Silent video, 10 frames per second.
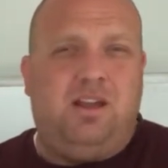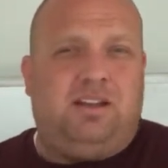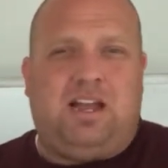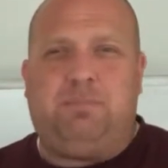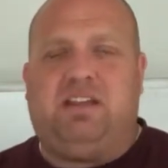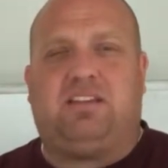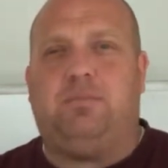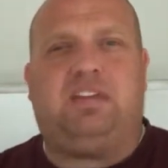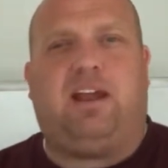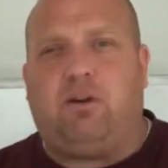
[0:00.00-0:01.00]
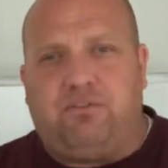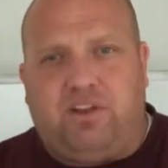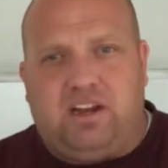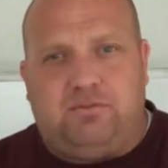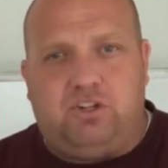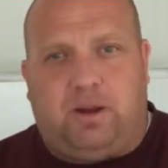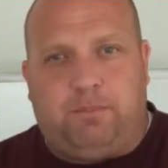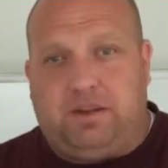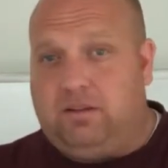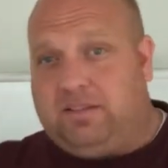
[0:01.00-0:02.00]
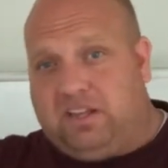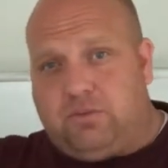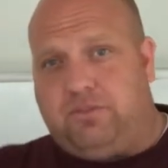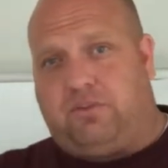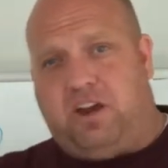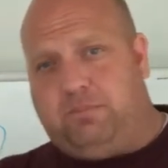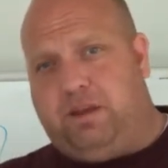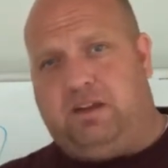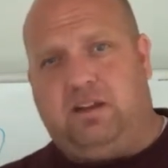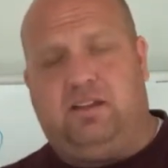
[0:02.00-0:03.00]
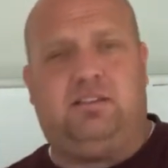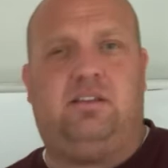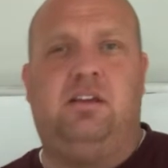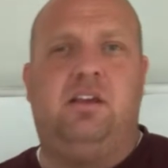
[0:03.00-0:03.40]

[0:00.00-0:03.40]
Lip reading: Not because I'm terrified of jumping. That's what the frying pan does.